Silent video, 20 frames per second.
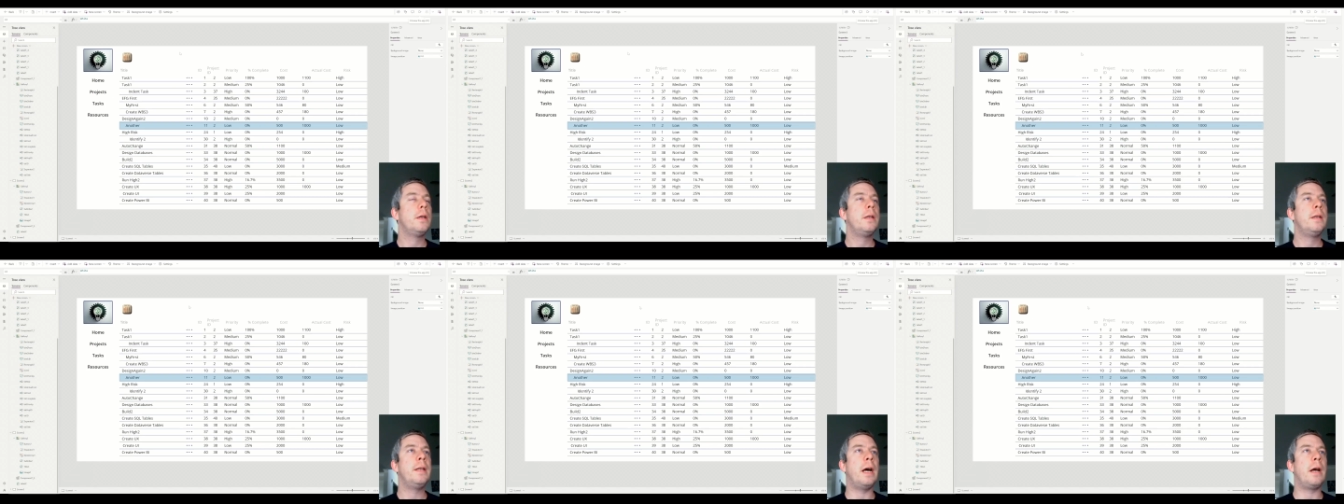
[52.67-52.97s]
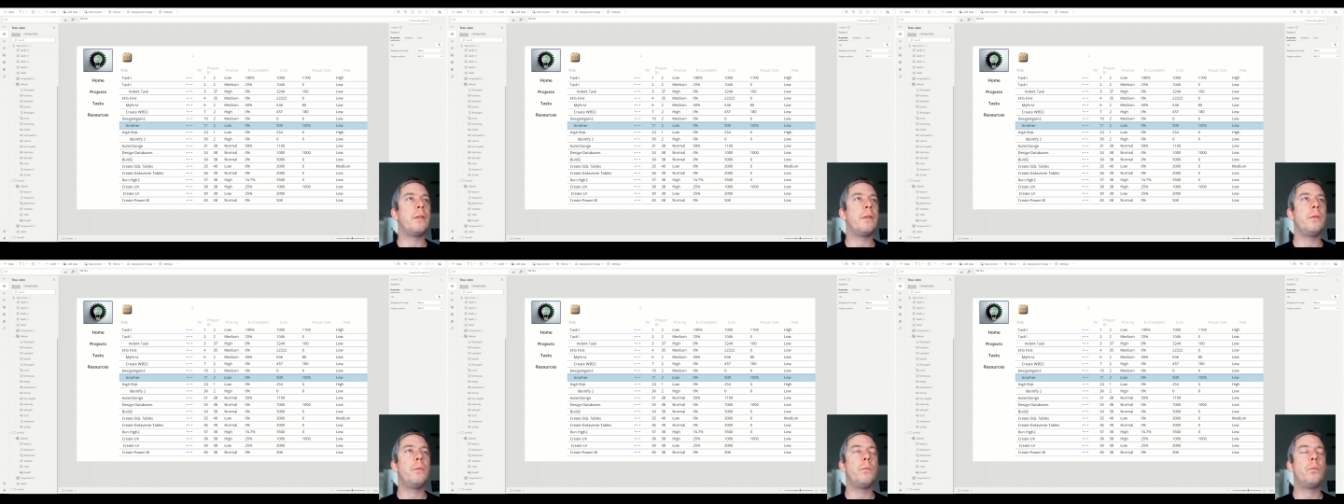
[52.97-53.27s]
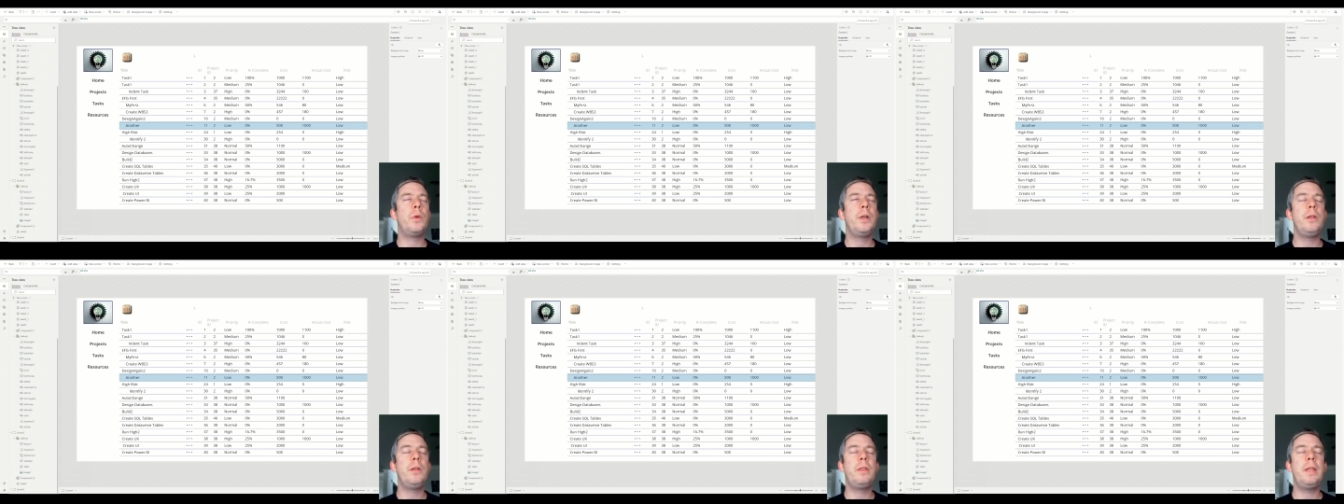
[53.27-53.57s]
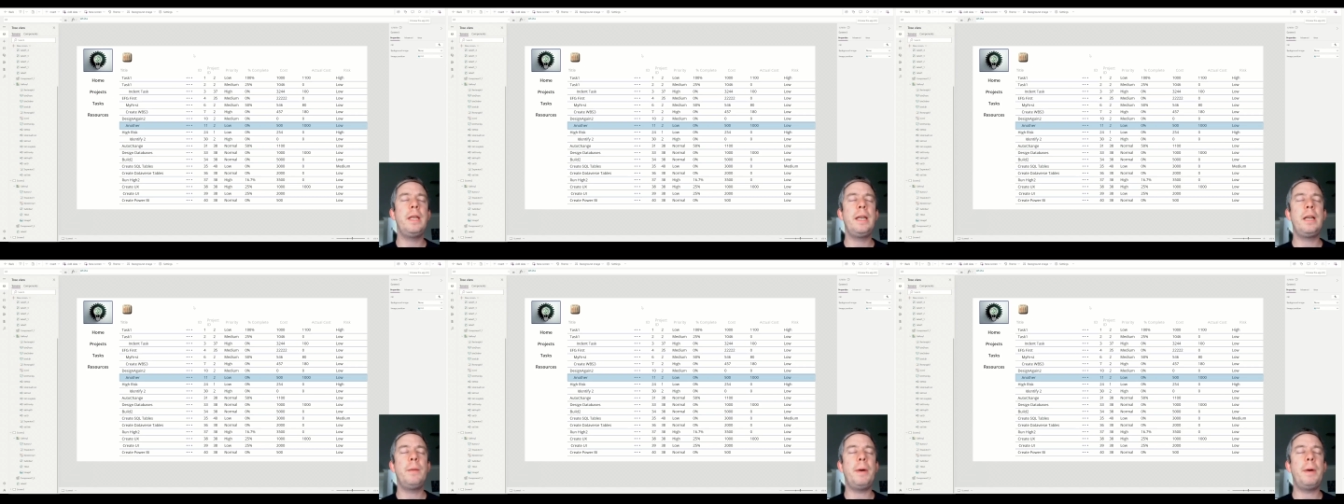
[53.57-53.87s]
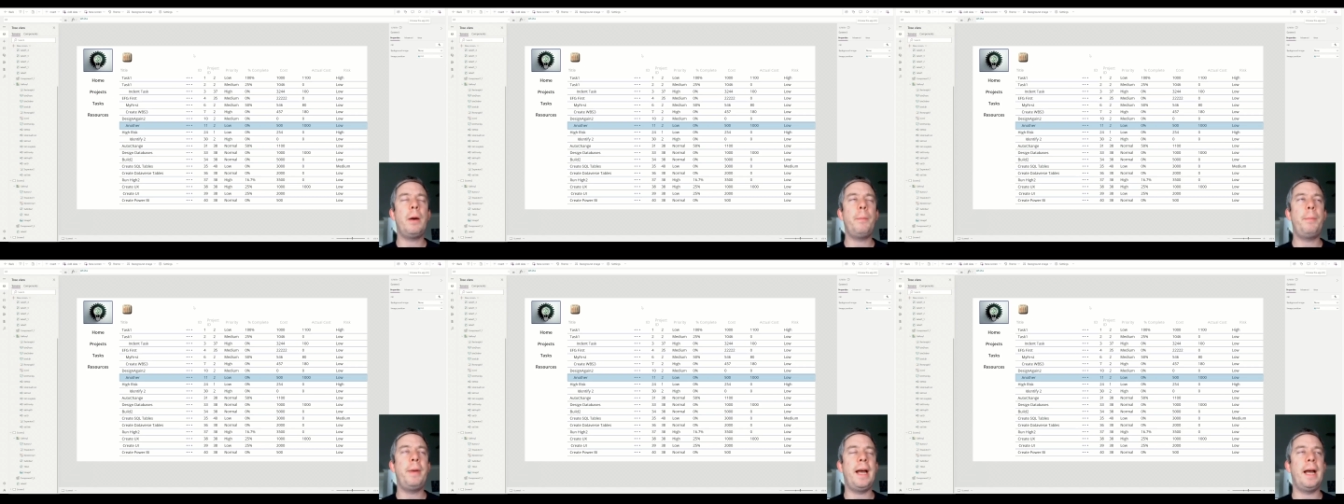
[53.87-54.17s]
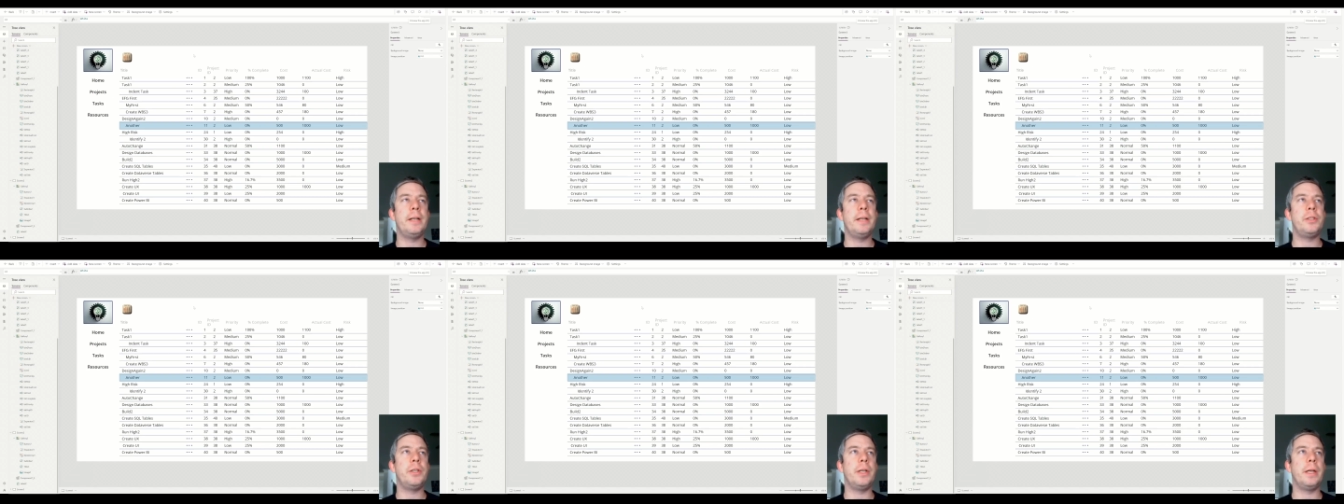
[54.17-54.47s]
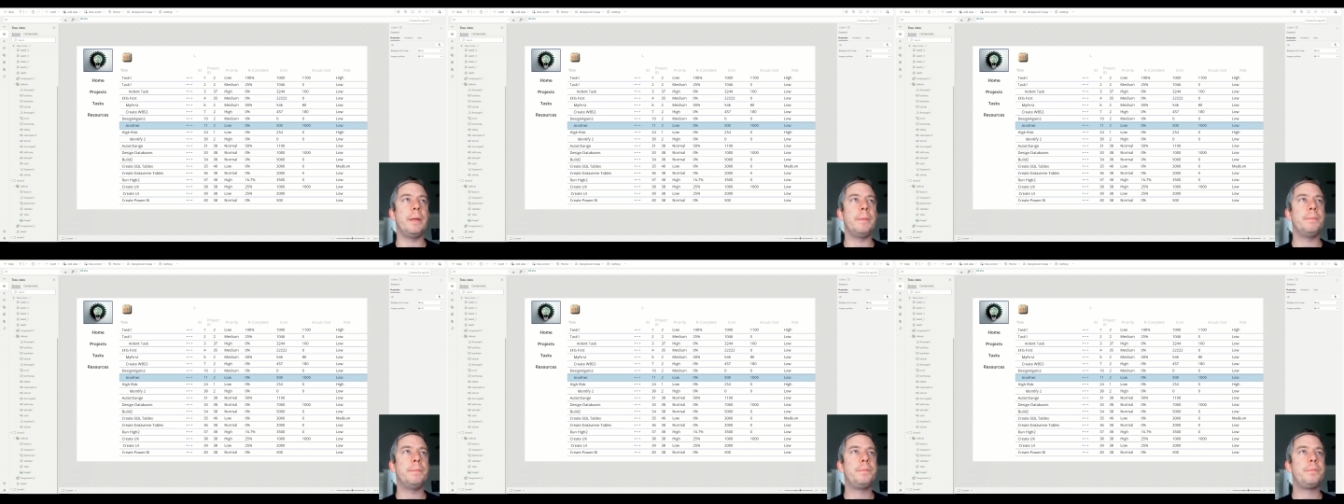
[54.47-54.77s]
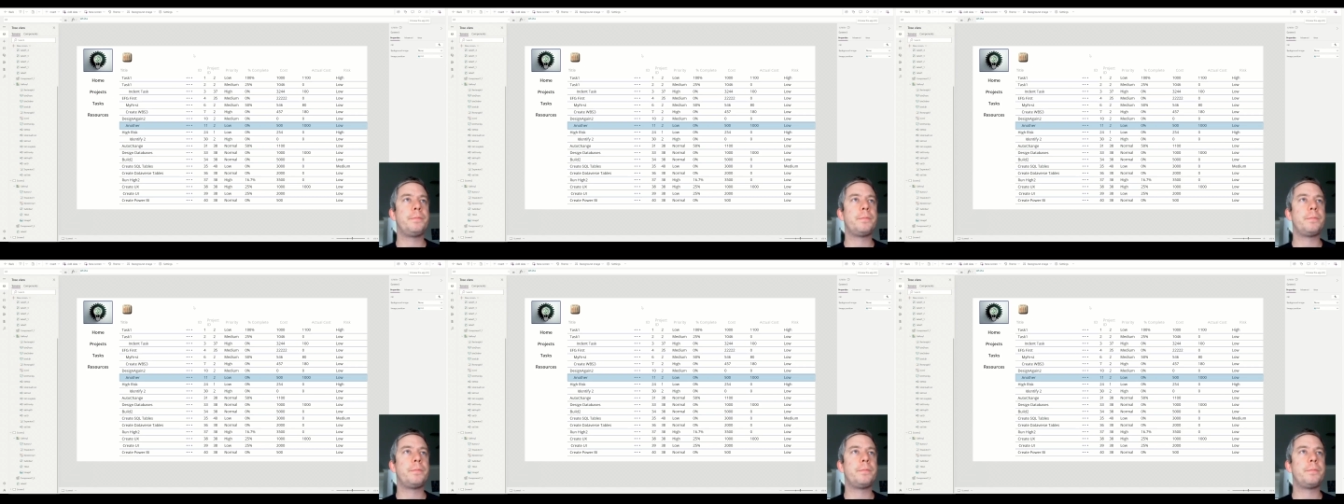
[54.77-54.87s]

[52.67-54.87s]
Now, when you think about patching,